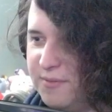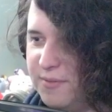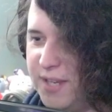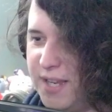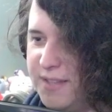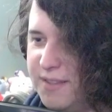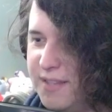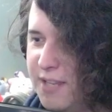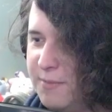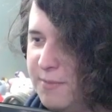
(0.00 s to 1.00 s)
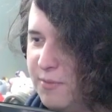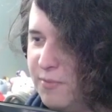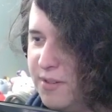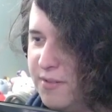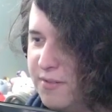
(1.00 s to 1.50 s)
We got Devil and
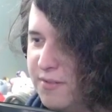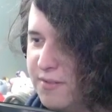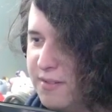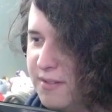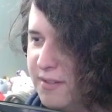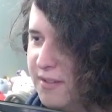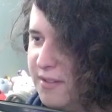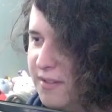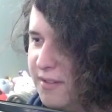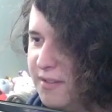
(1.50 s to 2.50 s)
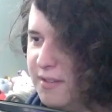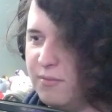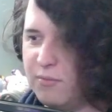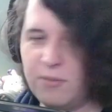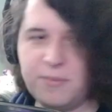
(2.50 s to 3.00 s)
winners,
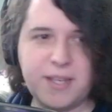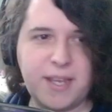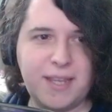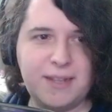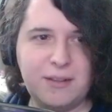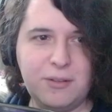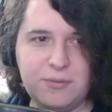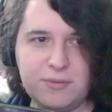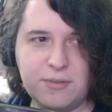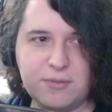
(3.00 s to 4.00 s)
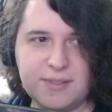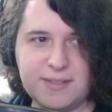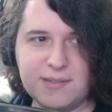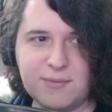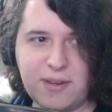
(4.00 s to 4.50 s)
Roman and losers.
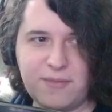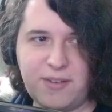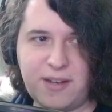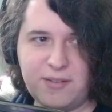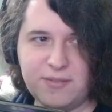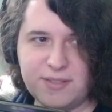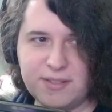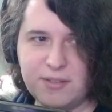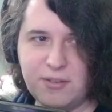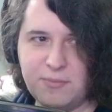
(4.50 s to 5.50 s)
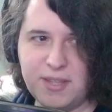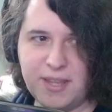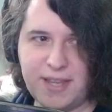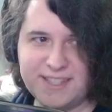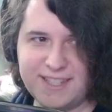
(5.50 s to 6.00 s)
This is grand finals. This could be the
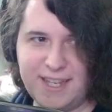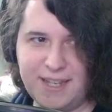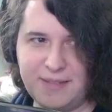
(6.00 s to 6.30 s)
last set.